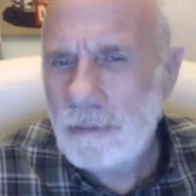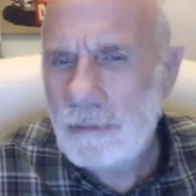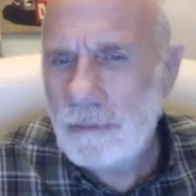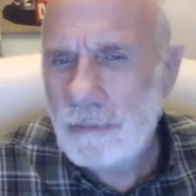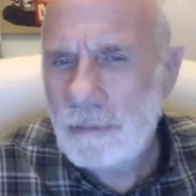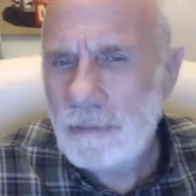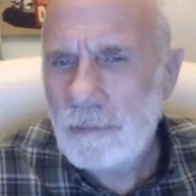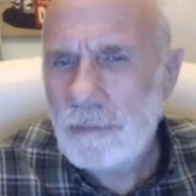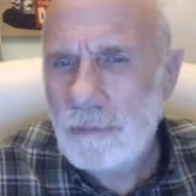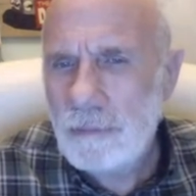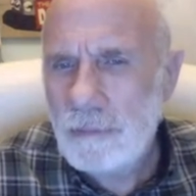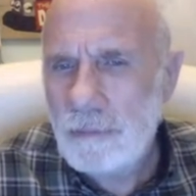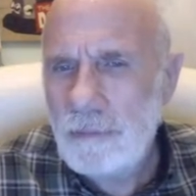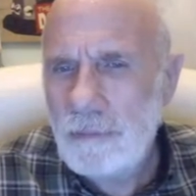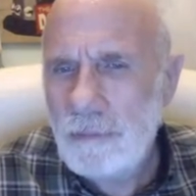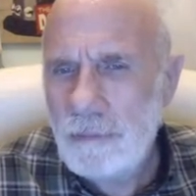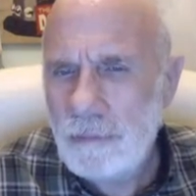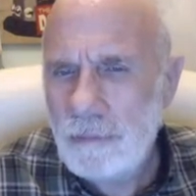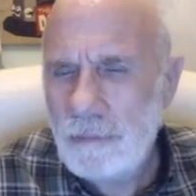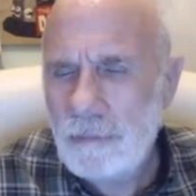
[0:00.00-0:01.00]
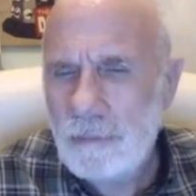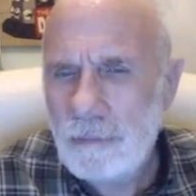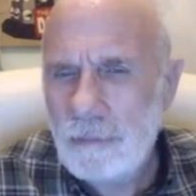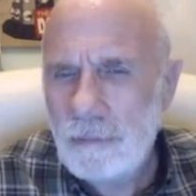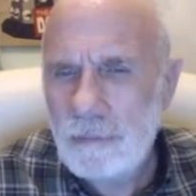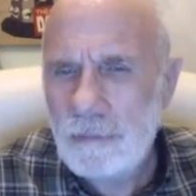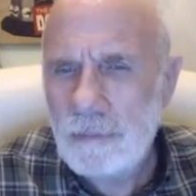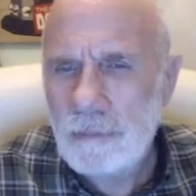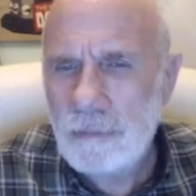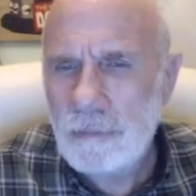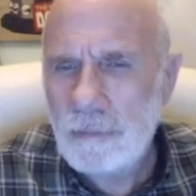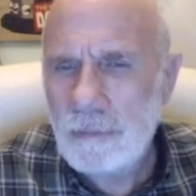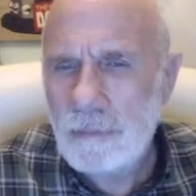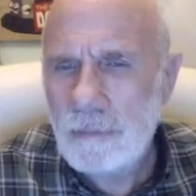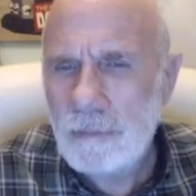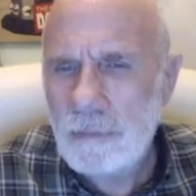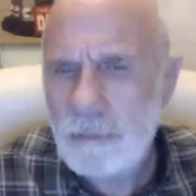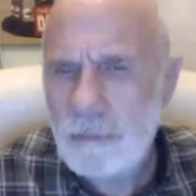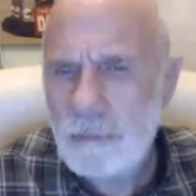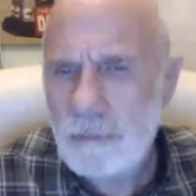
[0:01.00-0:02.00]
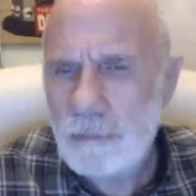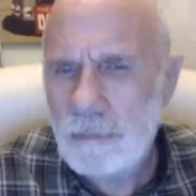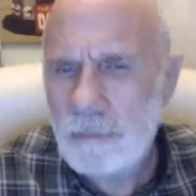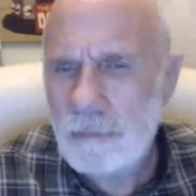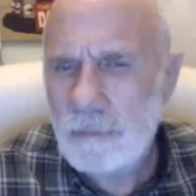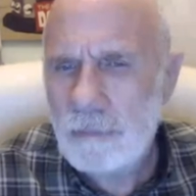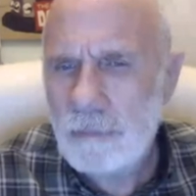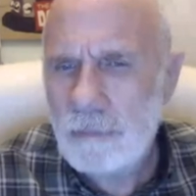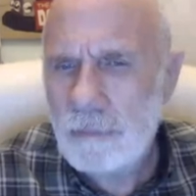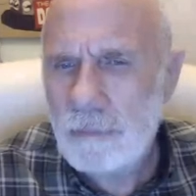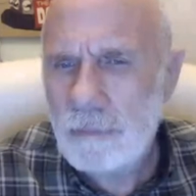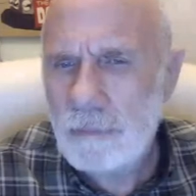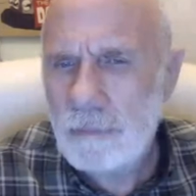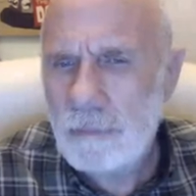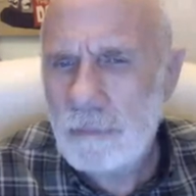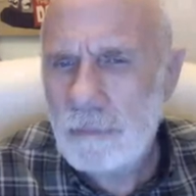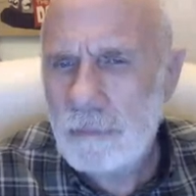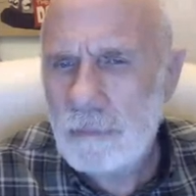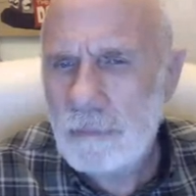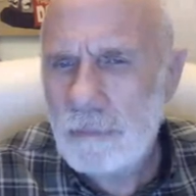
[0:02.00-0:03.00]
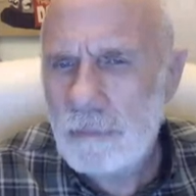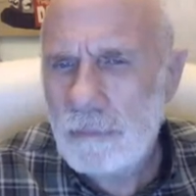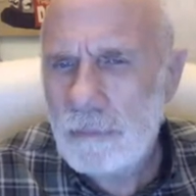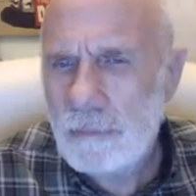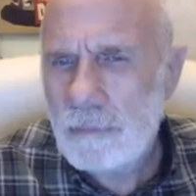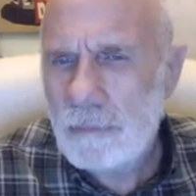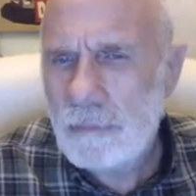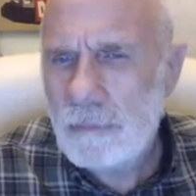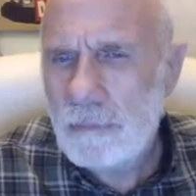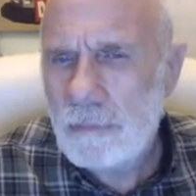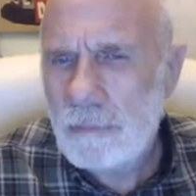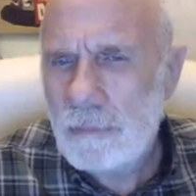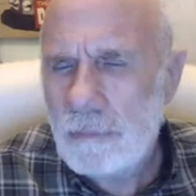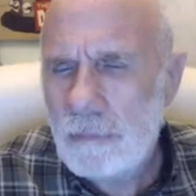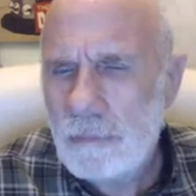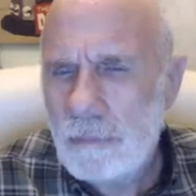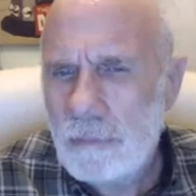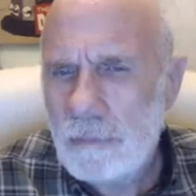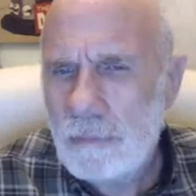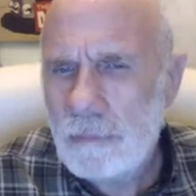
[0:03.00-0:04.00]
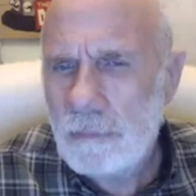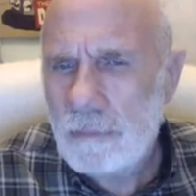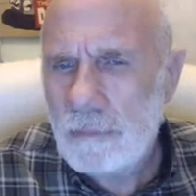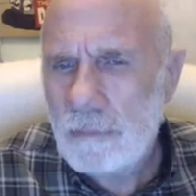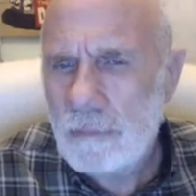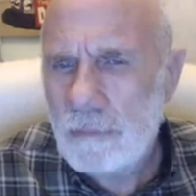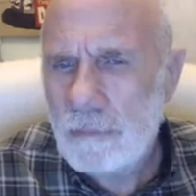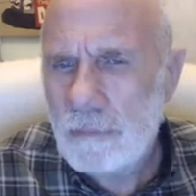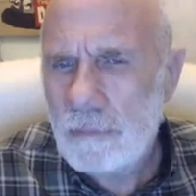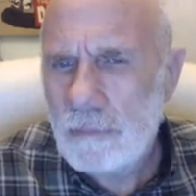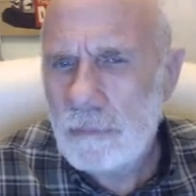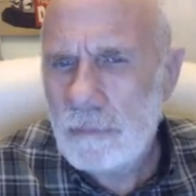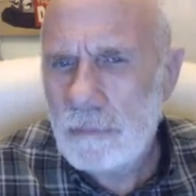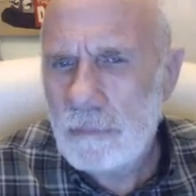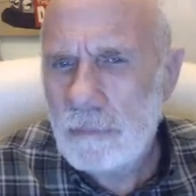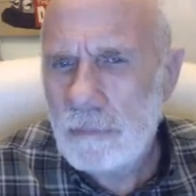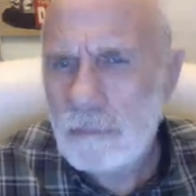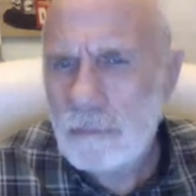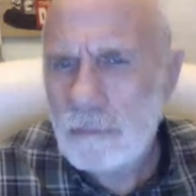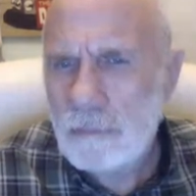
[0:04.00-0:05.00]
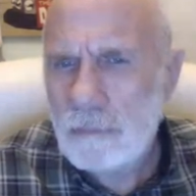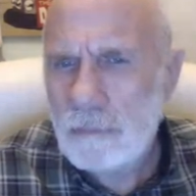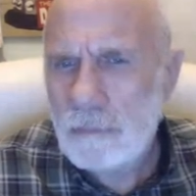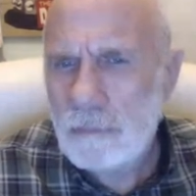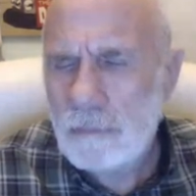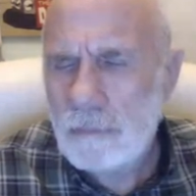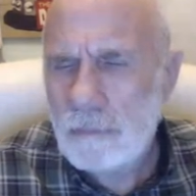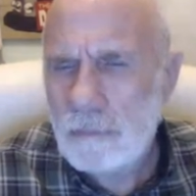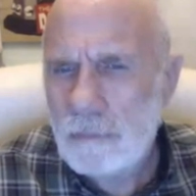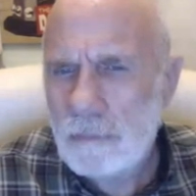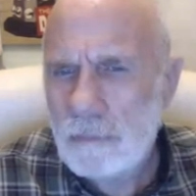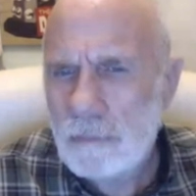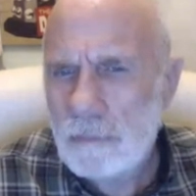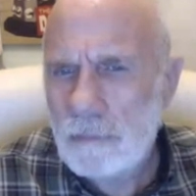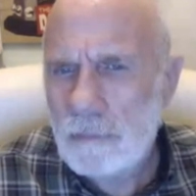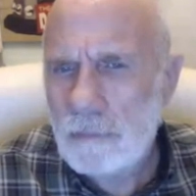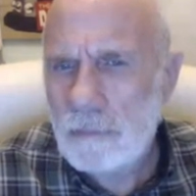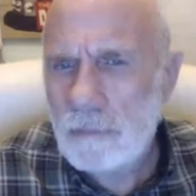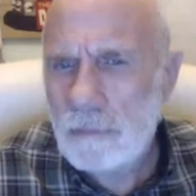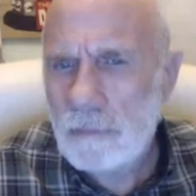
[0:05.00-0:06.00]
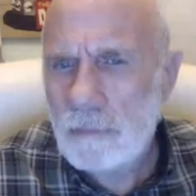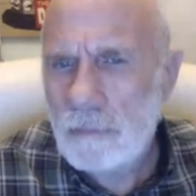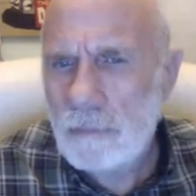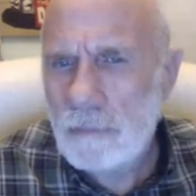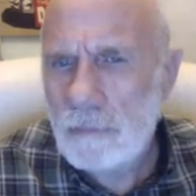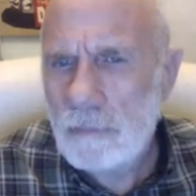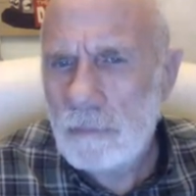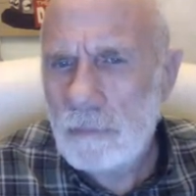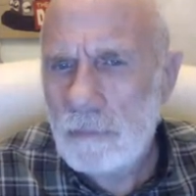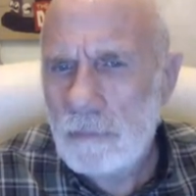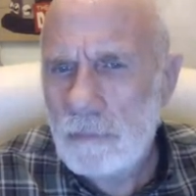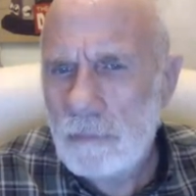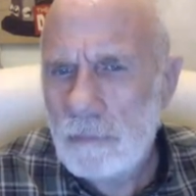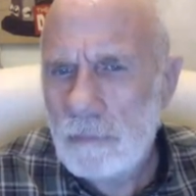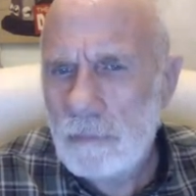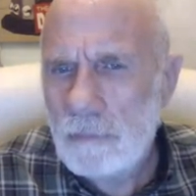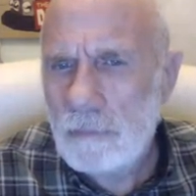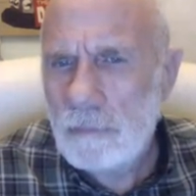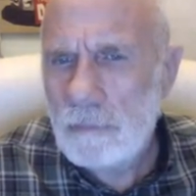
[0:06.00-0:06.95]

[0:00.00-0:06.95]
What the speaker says: The person shown says nothing.